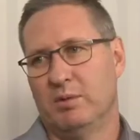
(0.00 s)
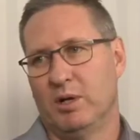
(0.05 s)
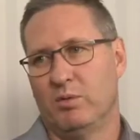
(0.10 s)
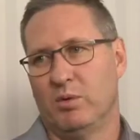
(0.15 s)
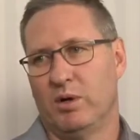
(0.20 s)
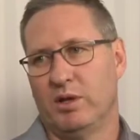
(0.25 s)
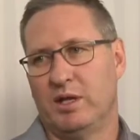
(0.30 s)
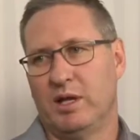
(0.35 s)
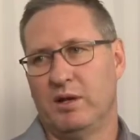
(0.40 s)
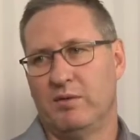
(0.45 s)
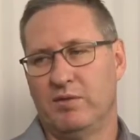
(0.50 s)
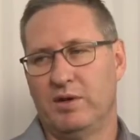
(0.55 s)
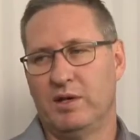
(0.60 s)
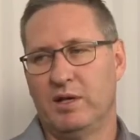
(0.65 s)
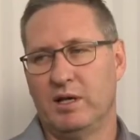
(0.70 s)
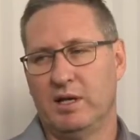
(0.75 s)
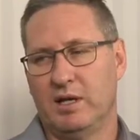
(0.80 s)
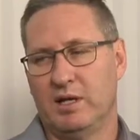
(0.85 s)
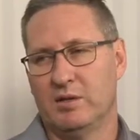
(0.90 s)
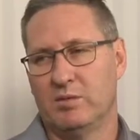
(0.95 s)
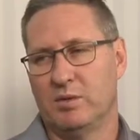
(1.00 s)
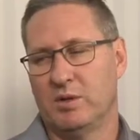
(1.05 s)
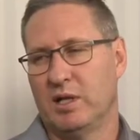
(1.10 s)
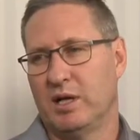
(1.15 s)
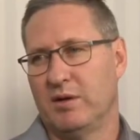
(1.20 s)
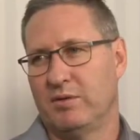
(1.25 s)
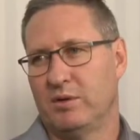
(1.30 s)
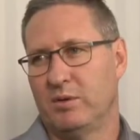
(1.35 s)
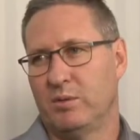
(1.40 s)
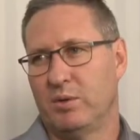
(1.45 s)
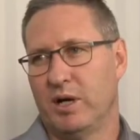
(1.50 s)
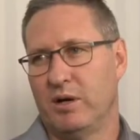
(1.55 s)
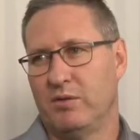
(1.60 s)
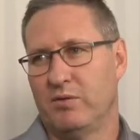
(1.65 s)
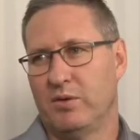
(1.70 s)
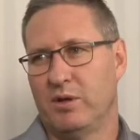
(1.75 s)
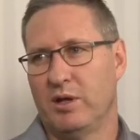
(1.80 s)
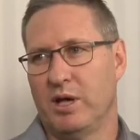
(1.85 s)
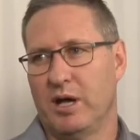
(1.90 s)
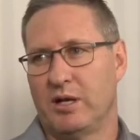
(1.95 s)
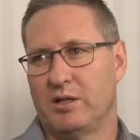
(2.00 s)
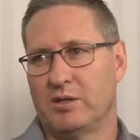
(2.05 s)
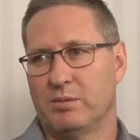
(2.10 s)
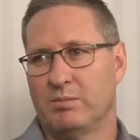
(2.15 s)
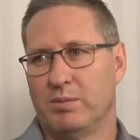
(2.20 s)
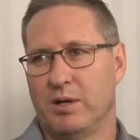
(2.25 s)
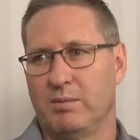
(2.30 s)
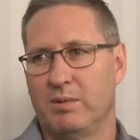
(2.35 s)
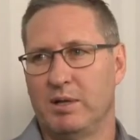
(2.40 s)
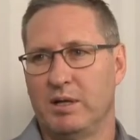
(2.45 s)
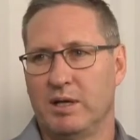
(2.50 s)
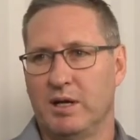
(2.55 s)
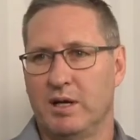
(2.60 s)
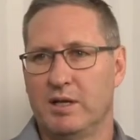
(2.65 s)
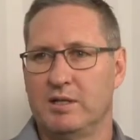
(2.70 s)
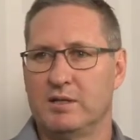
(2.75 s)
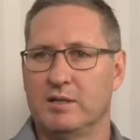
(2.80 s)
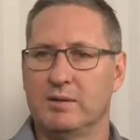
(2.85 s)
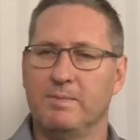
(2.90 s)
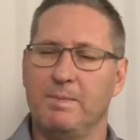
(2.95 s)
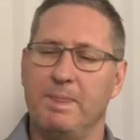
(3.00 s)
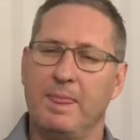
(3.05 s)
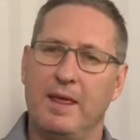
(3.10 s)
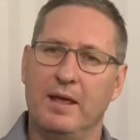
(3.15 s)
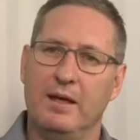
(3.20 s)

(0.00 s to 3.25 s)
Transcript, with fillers: But what that figure is, we'll have to wait for the actual publication.